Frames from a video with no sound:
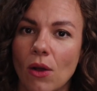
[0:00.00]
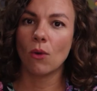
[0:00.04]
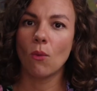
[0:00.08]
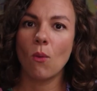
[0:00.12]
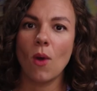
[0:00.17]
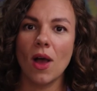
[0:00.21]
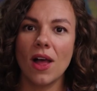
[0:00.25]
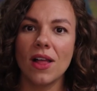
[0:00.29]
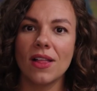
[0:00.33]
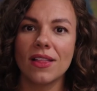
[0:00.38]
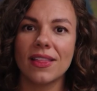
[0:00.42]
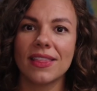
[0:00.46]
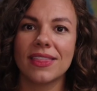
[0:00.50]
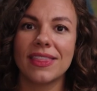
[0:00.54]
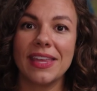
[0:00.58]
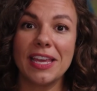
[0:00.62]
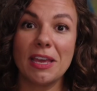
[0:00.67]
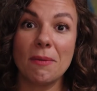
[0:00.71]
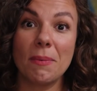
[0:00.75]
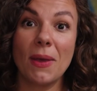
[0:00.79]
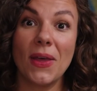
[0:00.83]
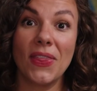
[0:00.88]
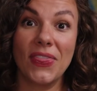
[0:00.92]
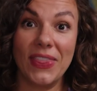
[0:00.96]
Well, think
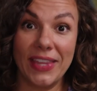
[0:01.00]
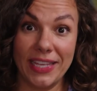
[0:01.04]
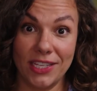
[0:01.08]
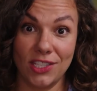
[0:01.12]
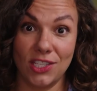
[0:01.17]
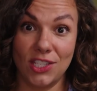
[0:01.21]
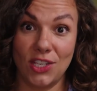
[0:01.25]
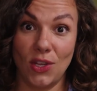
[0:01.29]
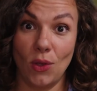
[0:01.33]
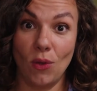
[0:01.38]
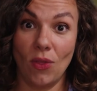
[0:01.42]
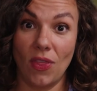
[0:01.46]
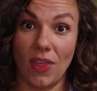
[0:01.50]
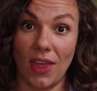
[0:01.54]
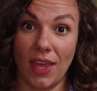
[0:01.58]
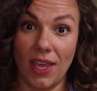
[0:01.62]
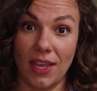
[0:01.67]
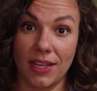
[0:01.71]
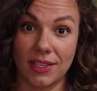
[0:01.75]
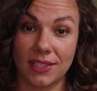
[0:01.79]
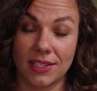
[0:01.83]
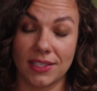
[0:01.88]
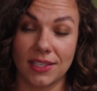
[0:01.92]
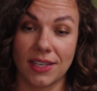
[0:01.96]
about these two
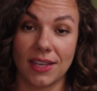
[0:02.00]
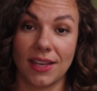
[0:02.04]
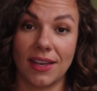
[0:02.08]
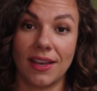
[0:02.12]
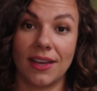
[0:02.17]
things.